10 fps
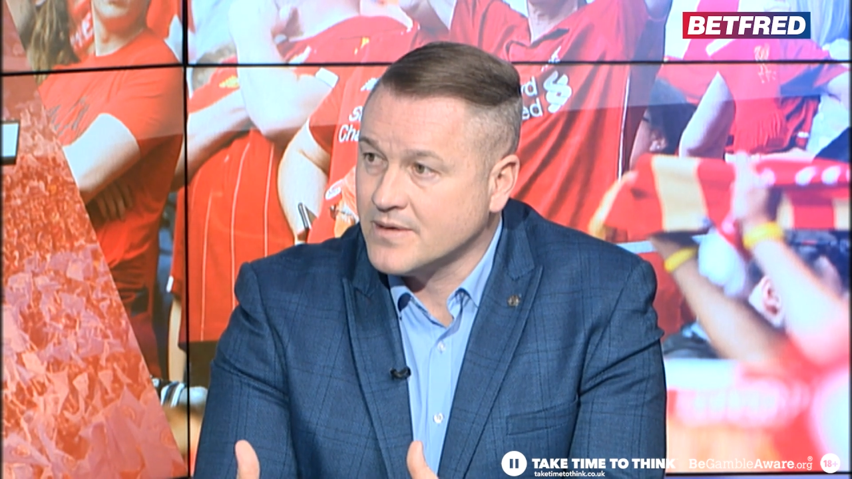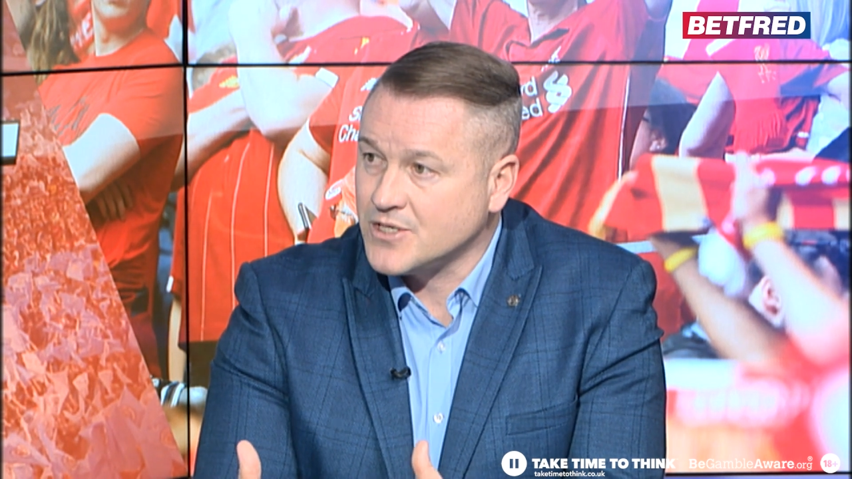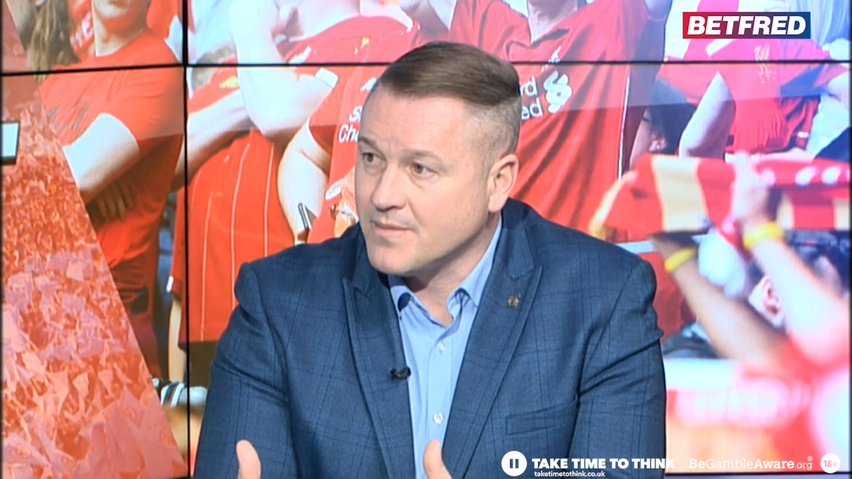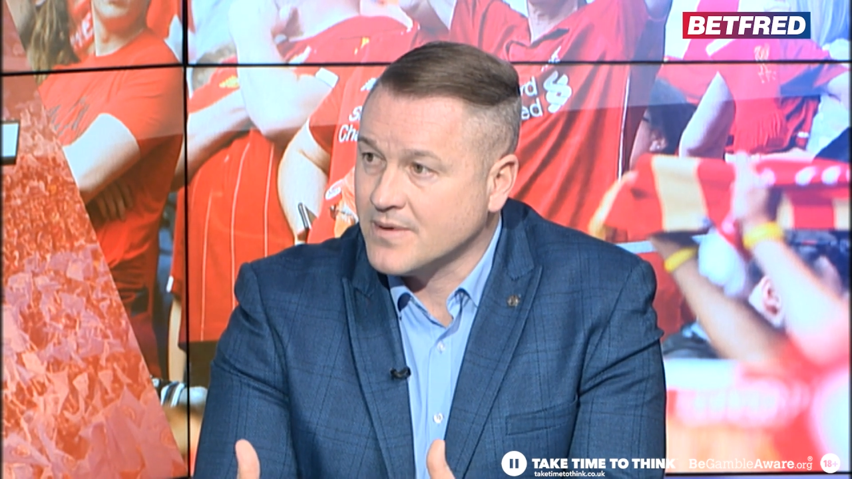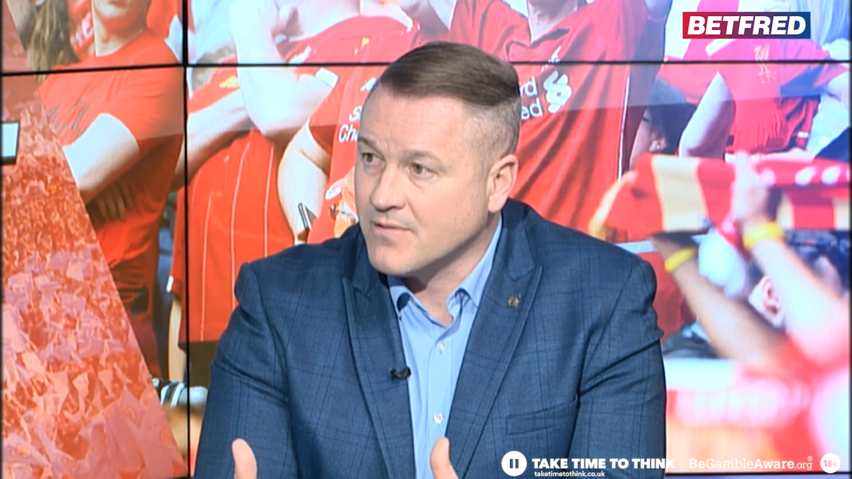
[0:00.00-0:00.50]
the
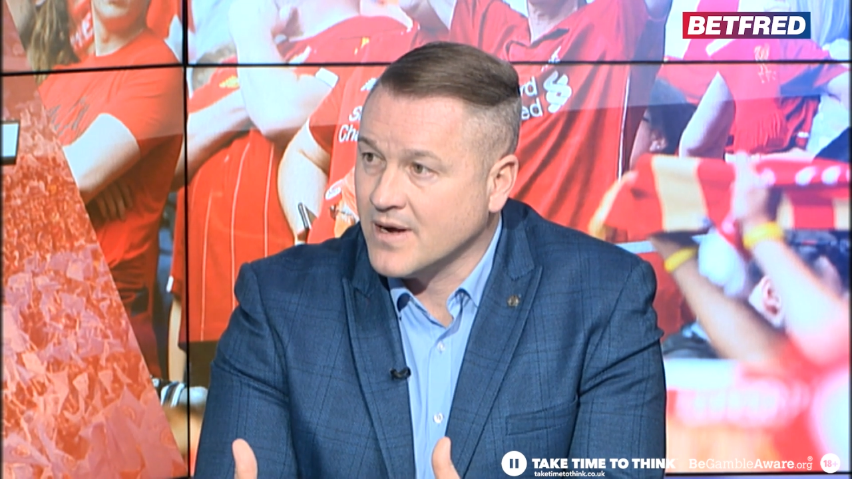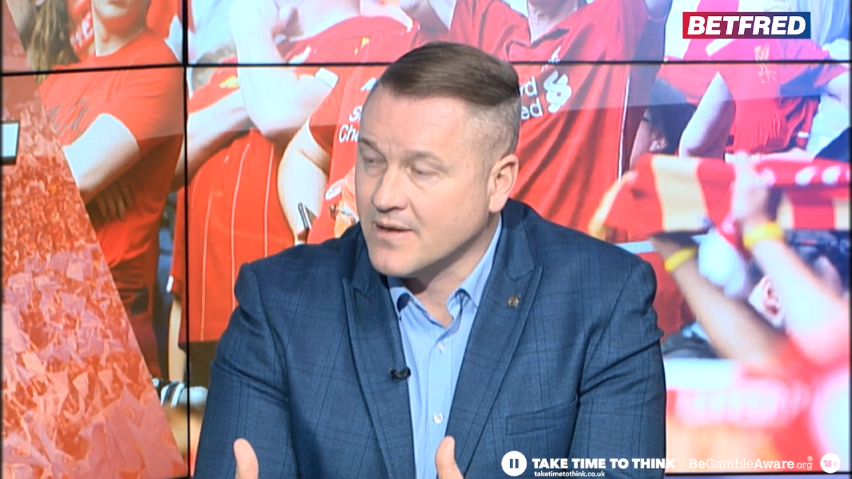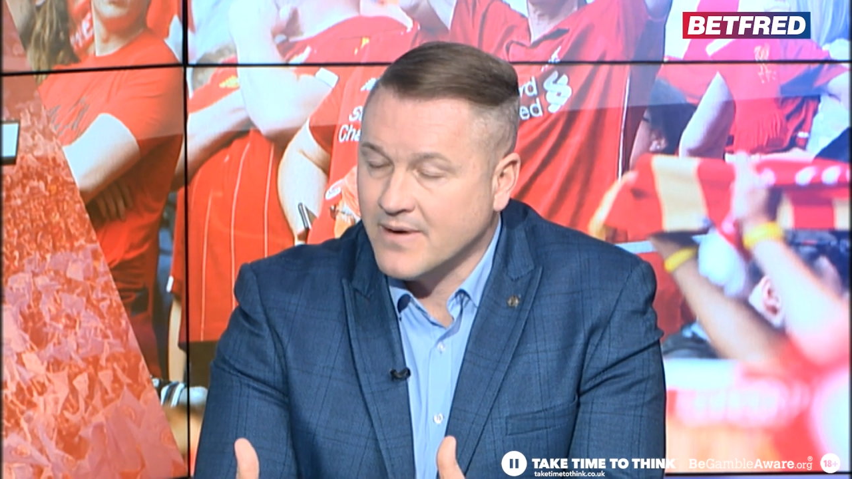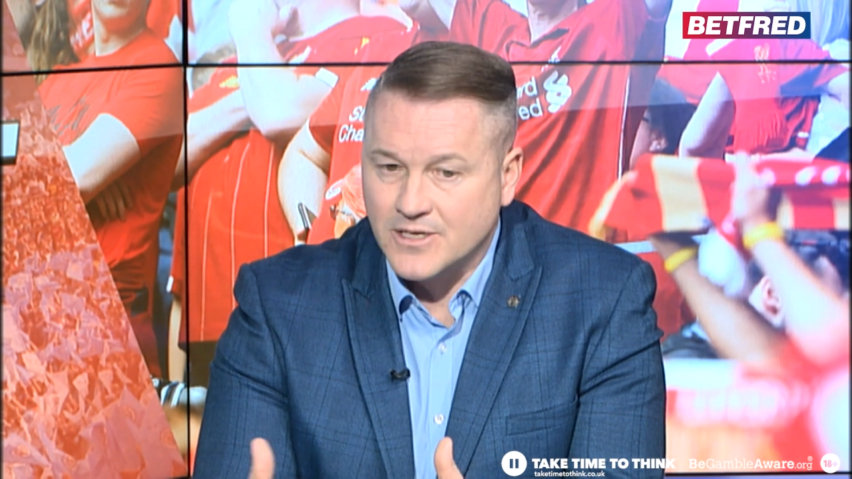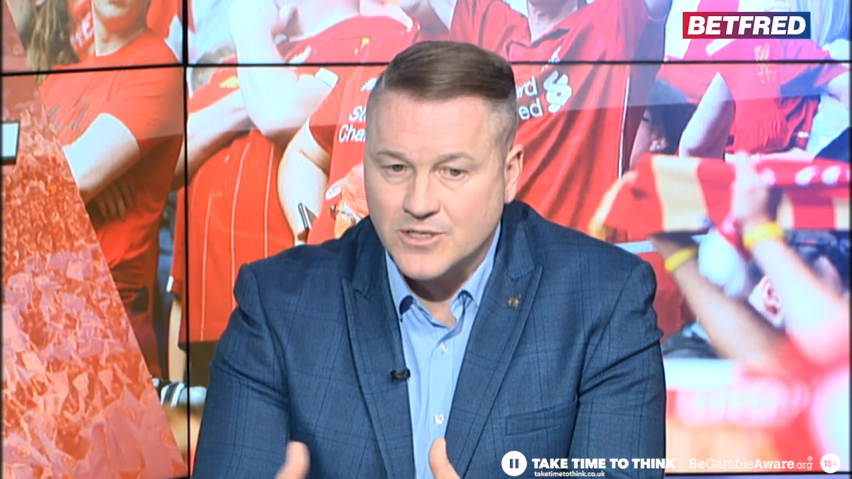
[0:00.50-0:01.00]
ship in the right
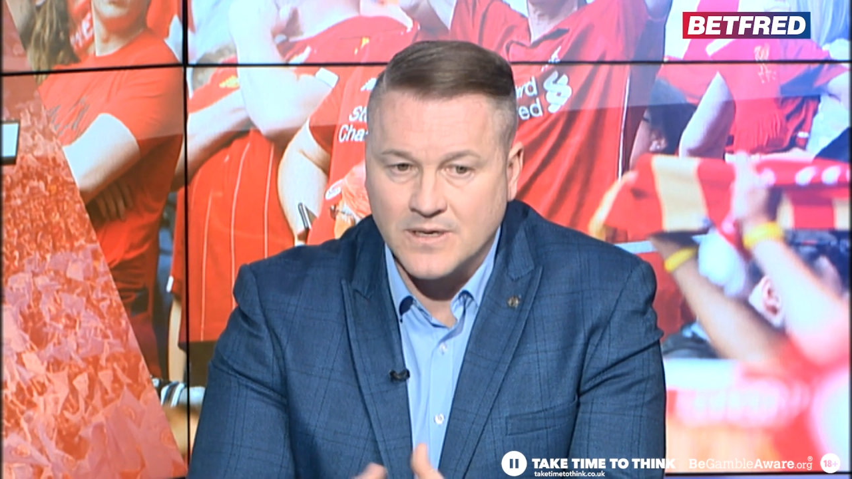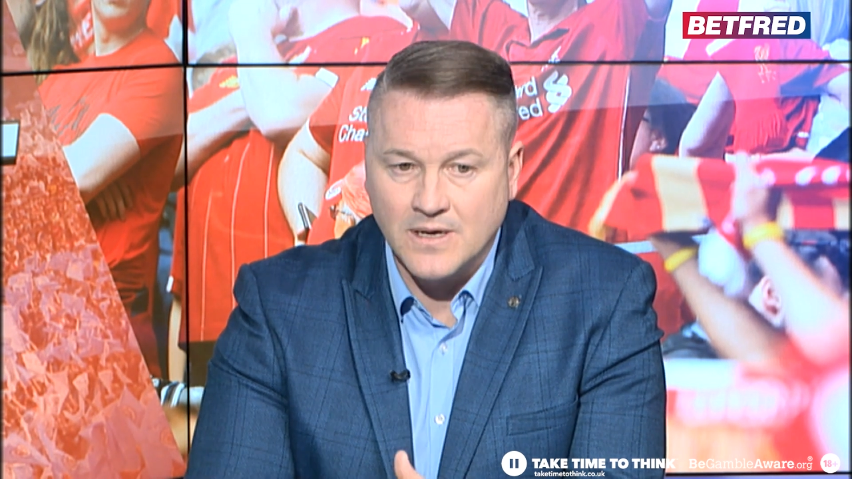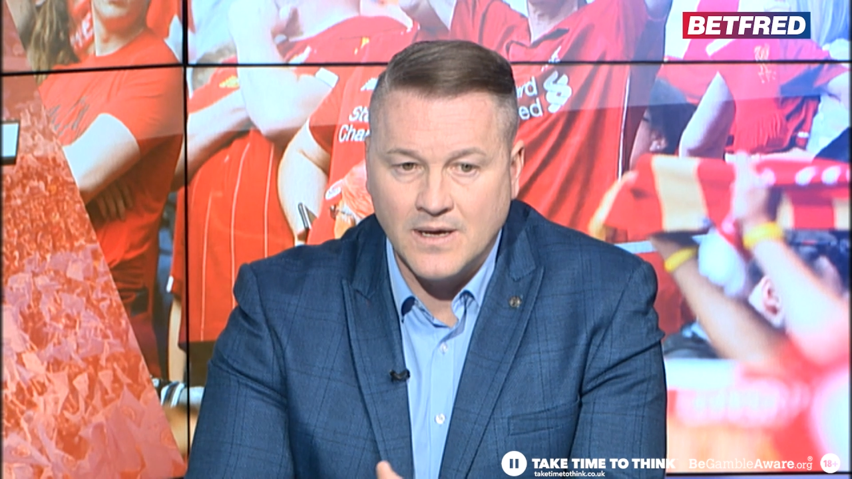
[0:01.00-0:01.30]
direction.